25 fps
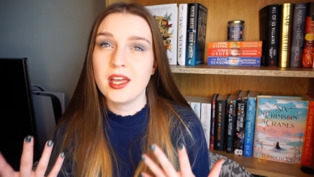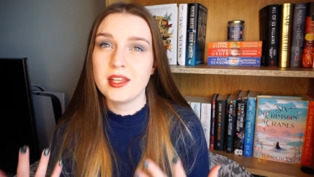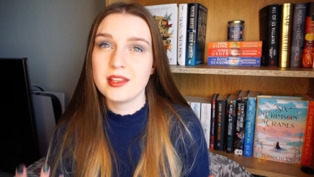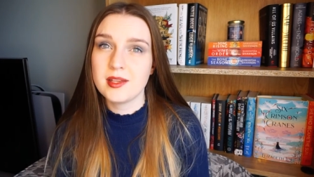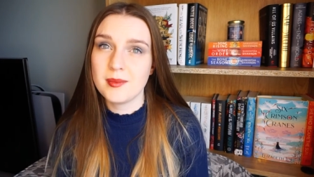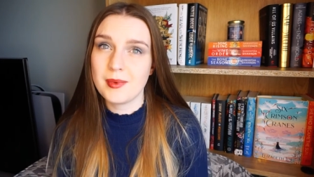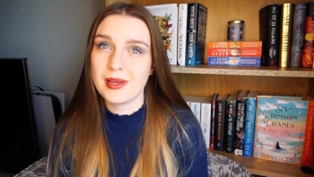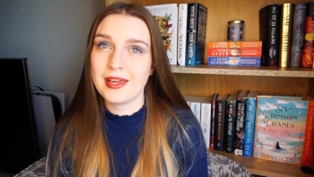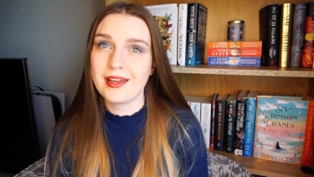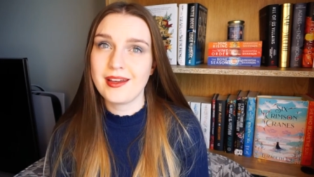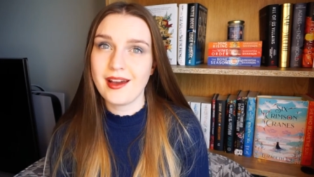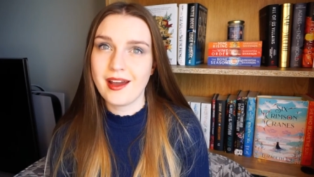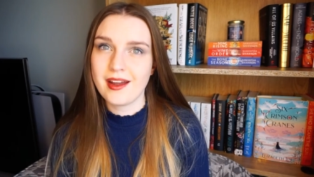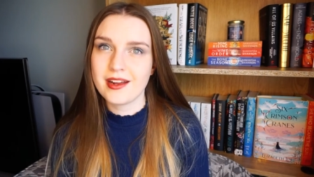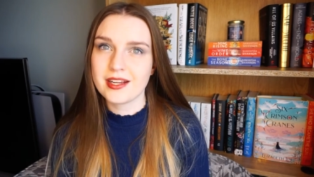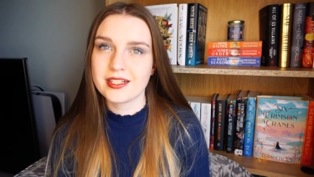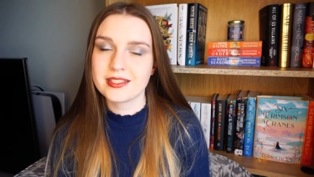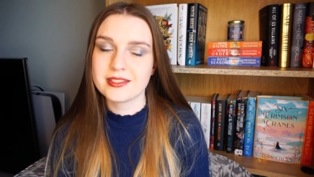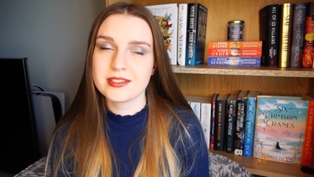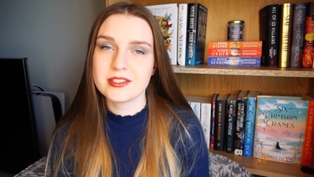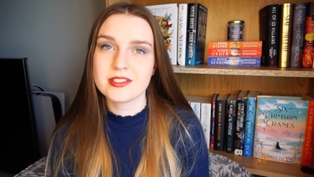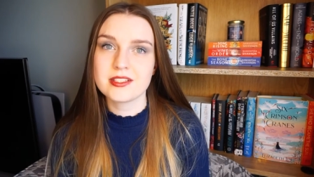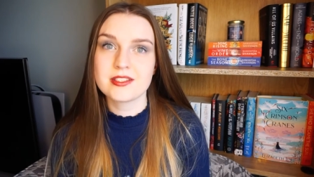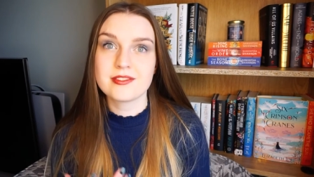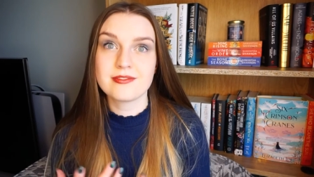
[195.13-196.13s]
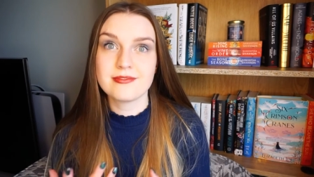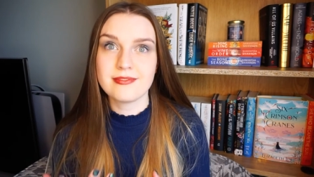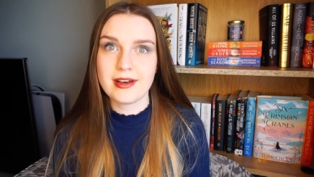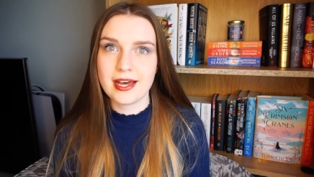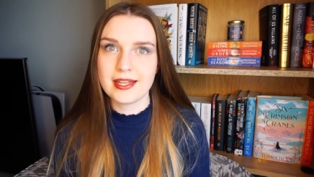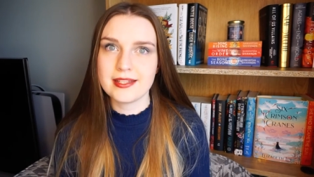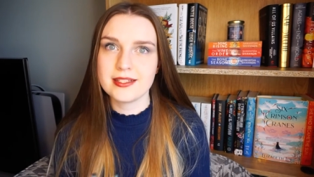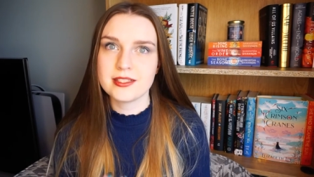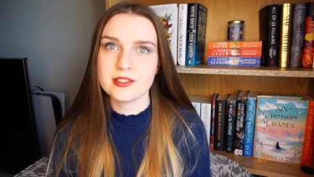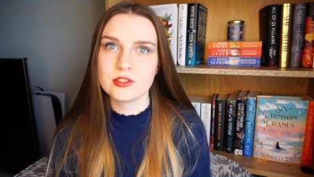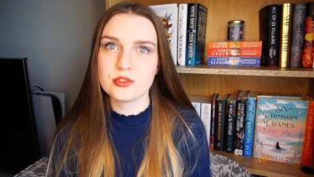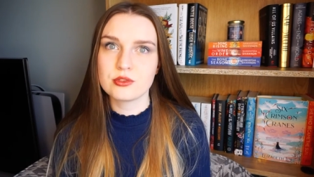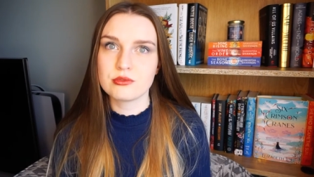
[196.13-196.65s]
the main character's
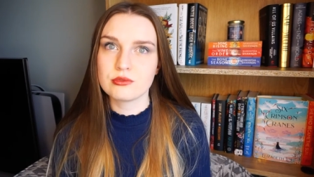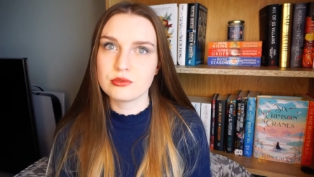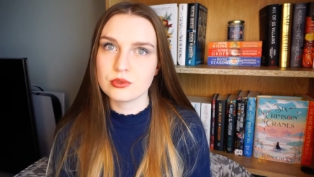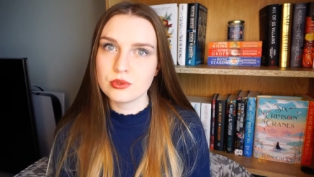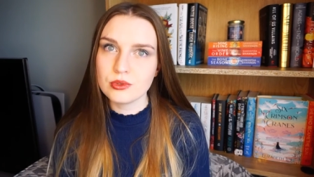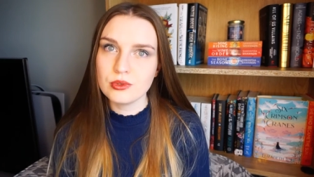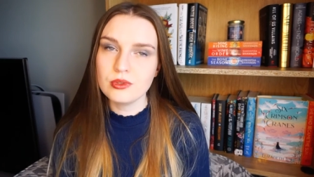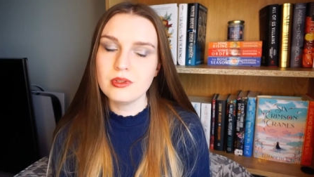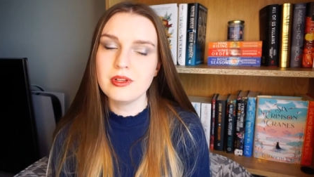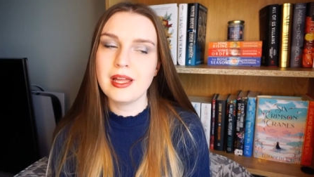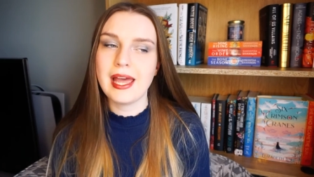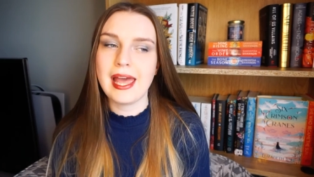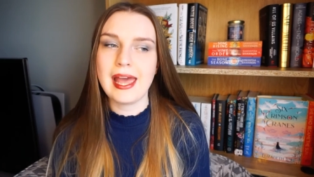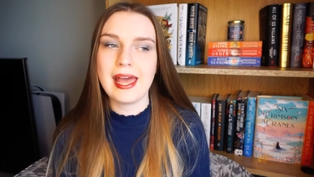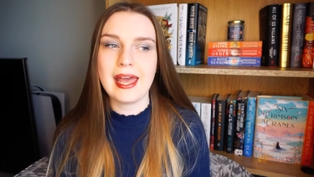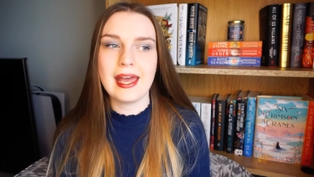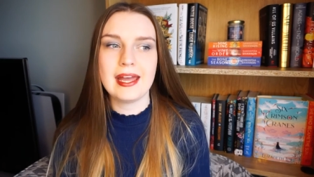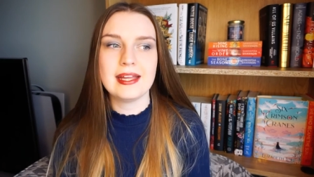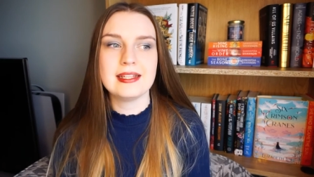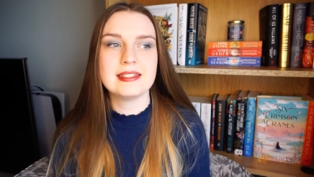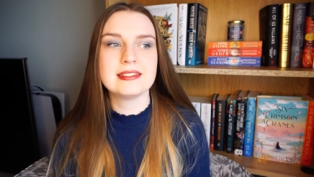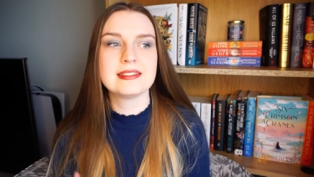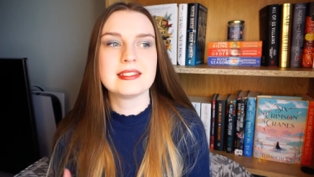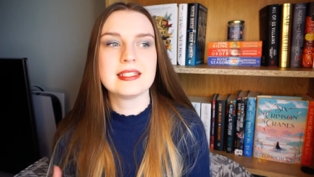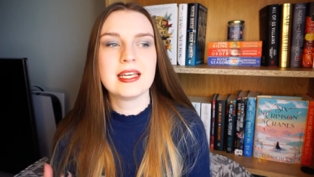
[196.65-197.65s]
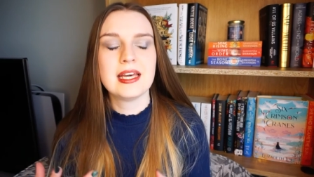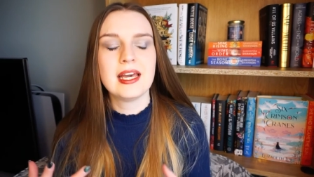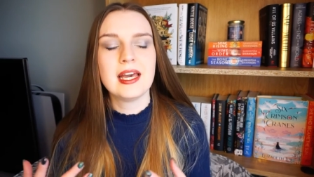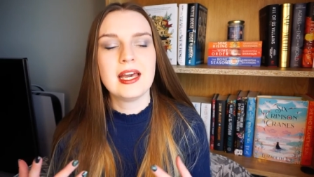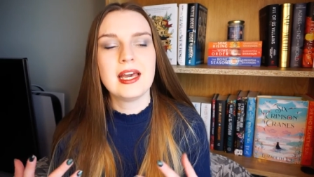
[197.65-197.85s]
father's rule, and